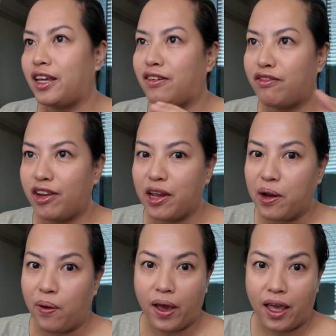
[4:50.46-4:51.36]
in
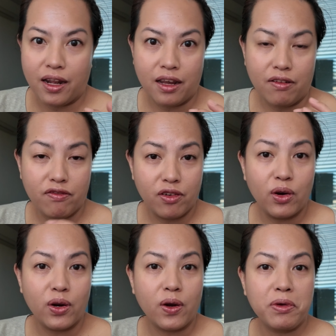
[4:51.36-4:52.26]
video and in
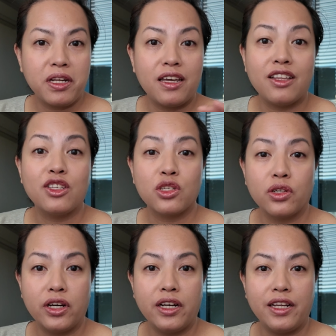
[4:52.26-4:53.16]
photo, I'm going to
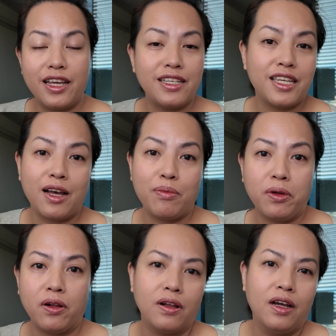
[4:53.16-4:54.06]
insert a
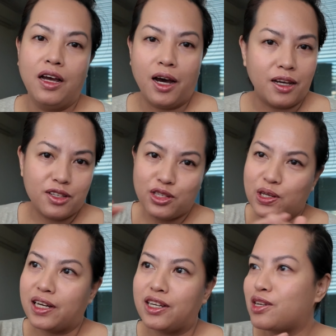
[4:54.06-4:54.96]
sample. I just
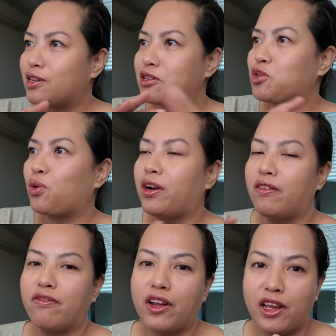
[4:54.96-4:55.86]
took a
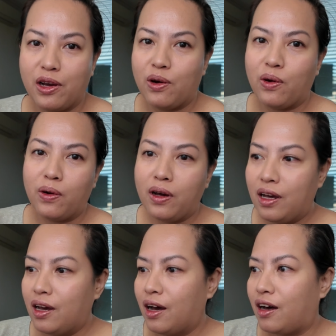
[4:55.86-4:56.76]
short video
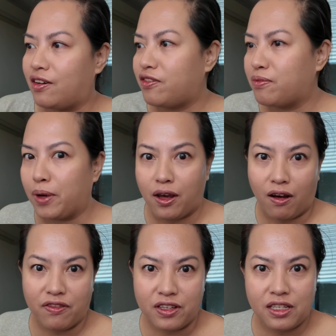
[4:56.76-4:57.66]
of my
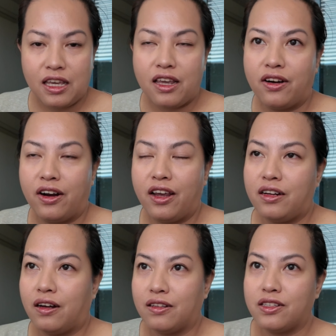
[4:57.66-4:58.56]
office here
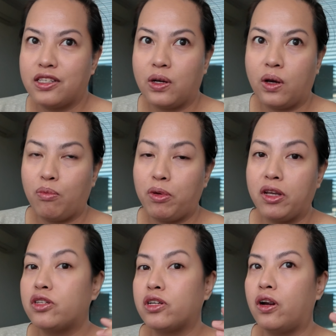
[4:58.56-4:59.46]
and also a
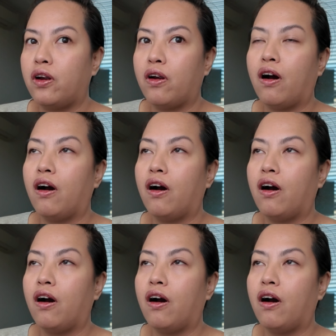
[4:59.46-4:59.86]
picture